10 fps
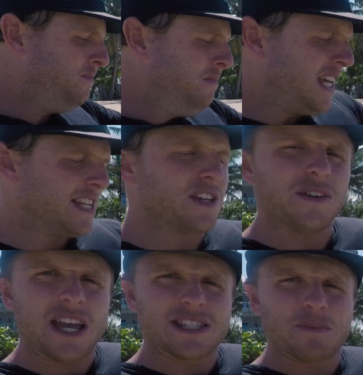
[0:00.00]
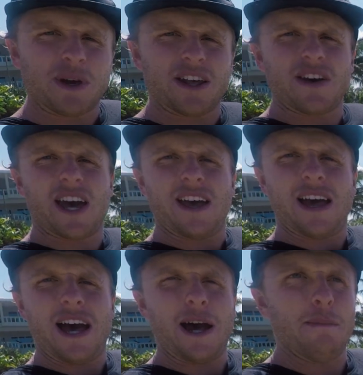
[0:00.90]
it's a bit of
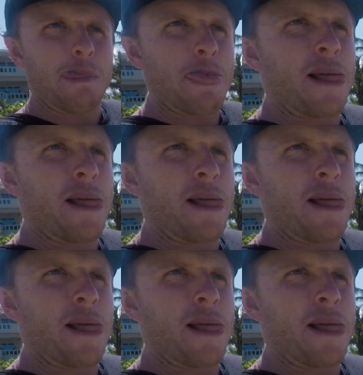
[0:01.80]
a